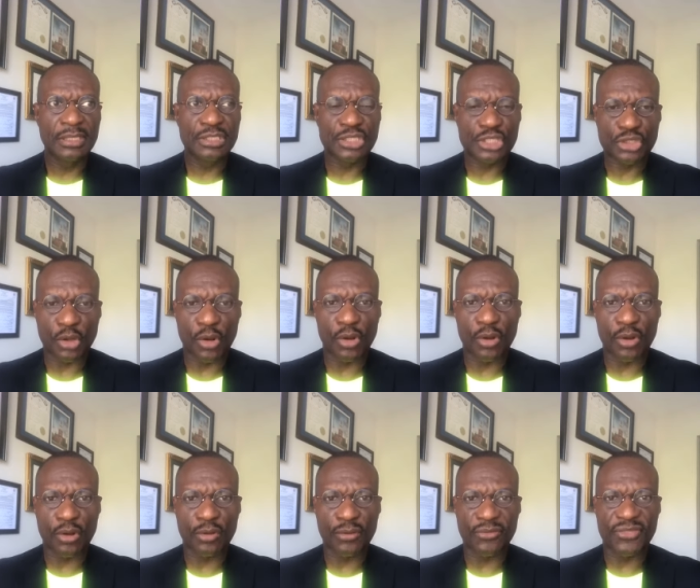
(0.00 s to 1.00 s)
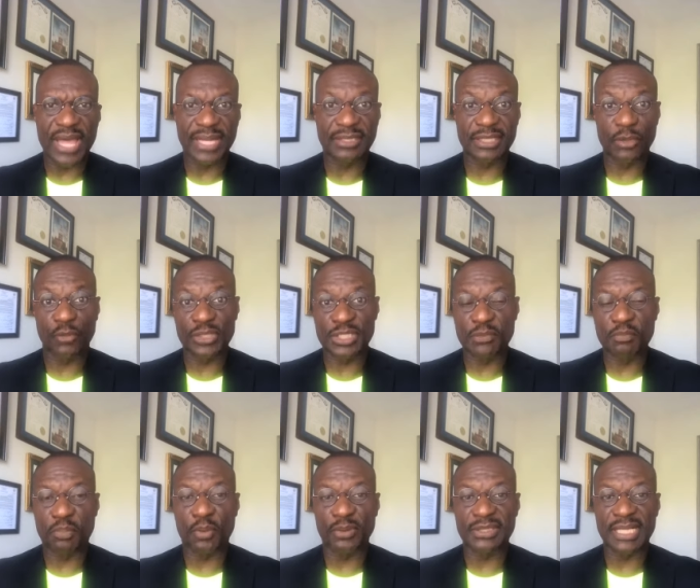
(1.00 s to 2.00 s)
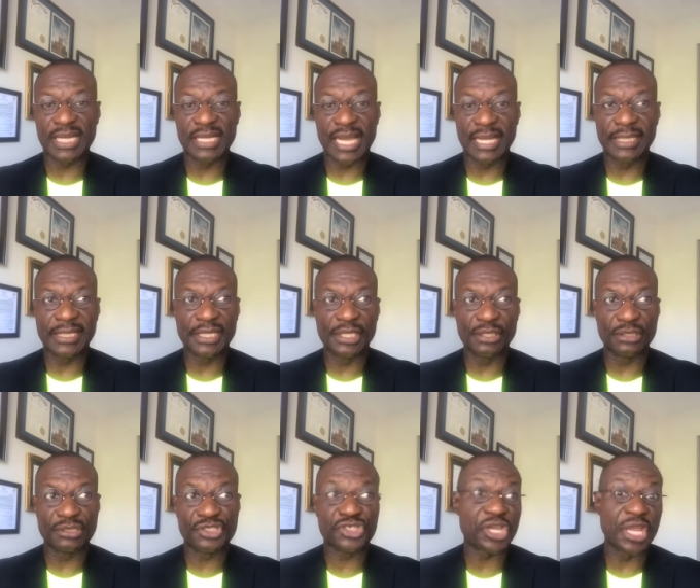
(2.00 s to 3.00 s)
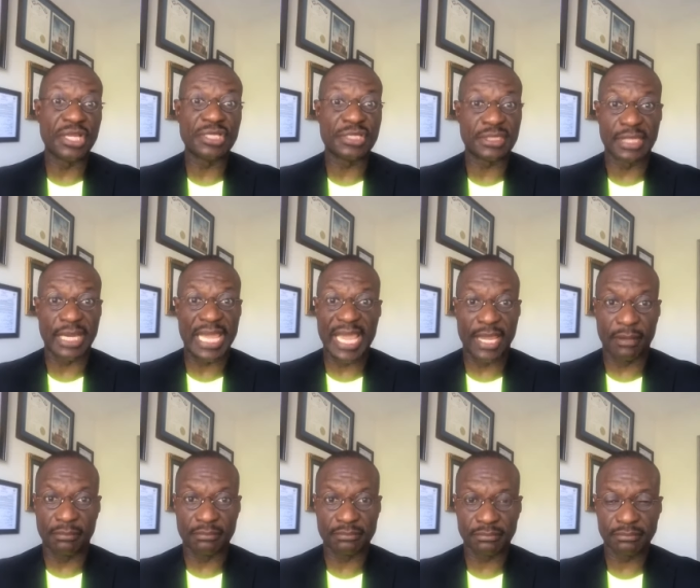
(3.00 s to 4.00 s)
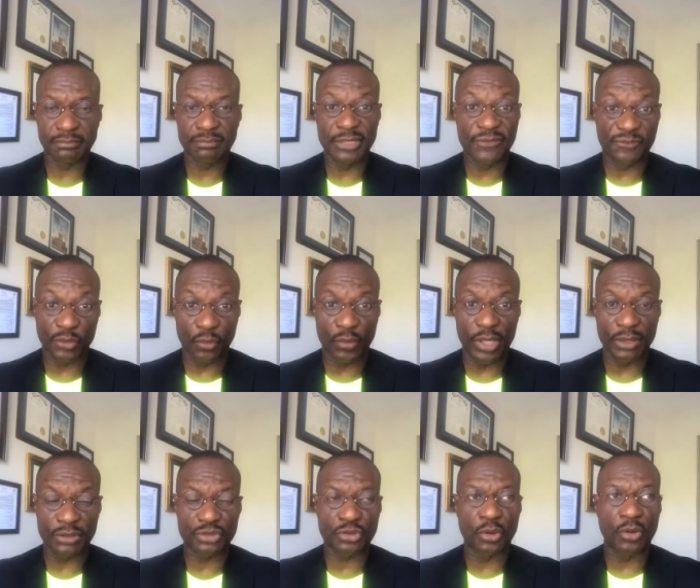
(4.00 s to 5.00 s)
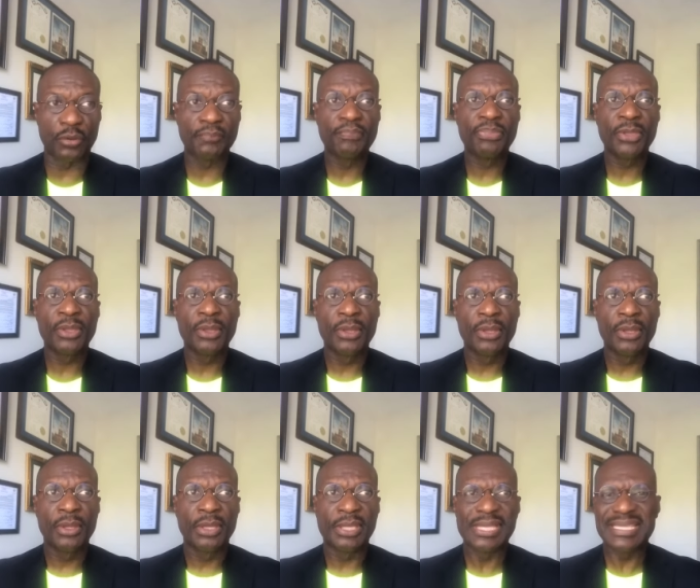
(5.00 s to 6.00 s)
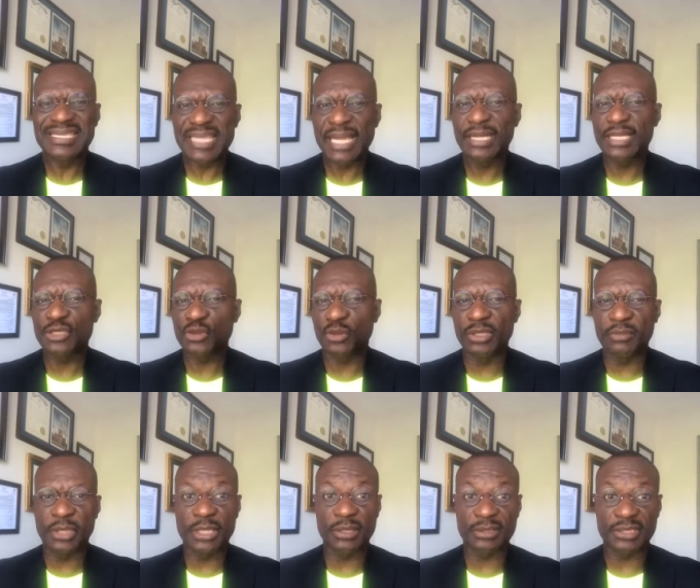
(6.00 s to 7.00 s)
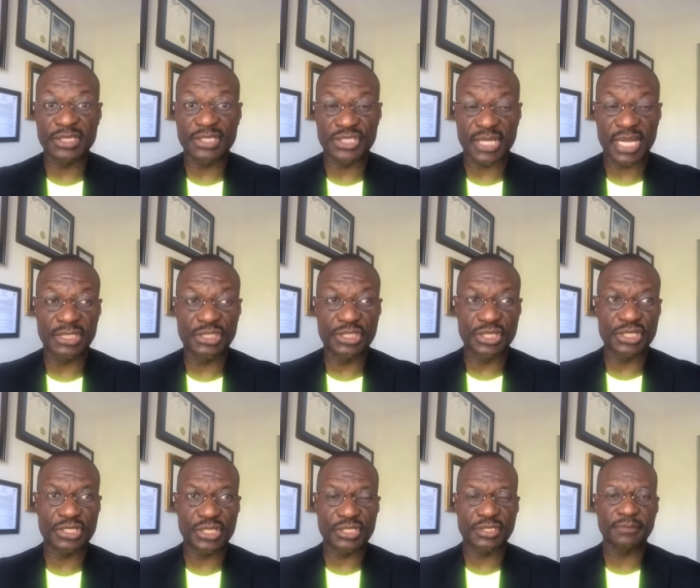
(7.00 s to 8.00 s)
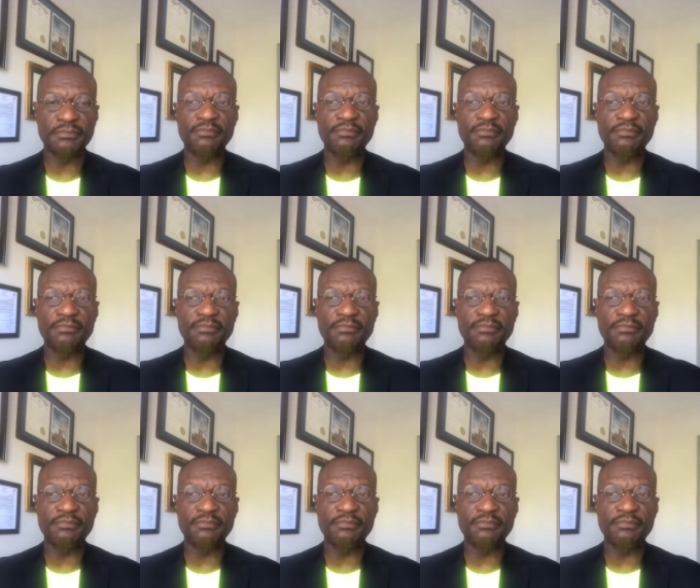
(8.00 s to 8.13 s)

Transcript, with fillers: Saw that it was important that he changed the game, if you will. So he sent his only begotten son, Jesus,